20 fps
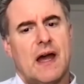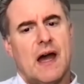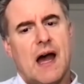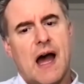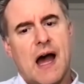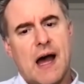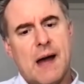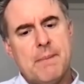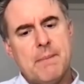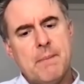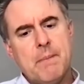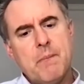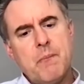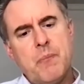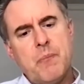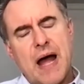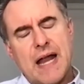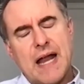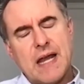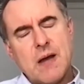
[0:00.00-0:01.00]

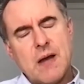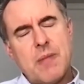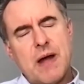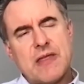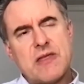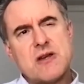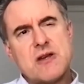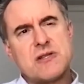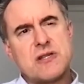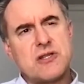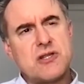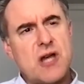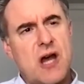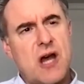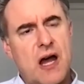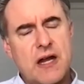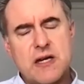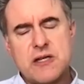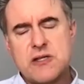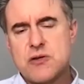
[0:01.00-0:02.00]
But there's a
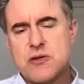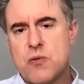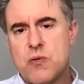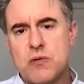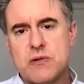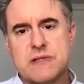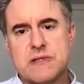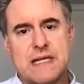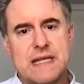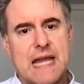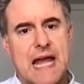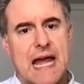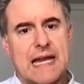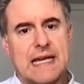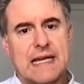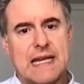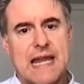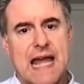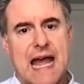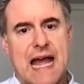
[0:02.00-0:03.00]
ton of tools in
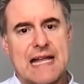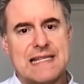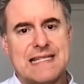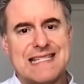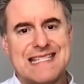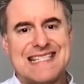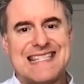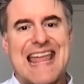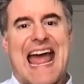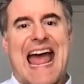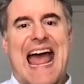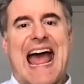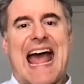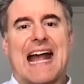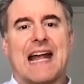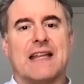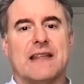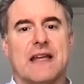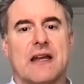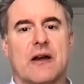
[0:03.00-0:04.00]
that
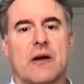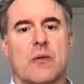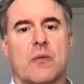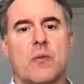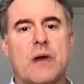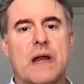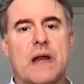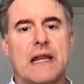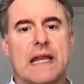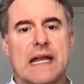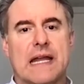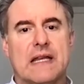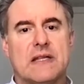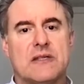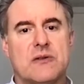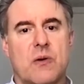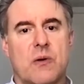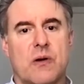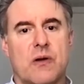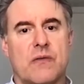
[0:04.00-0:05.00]
stack that are really
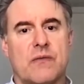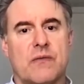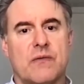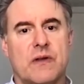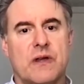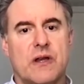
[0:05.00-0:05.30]
sort of,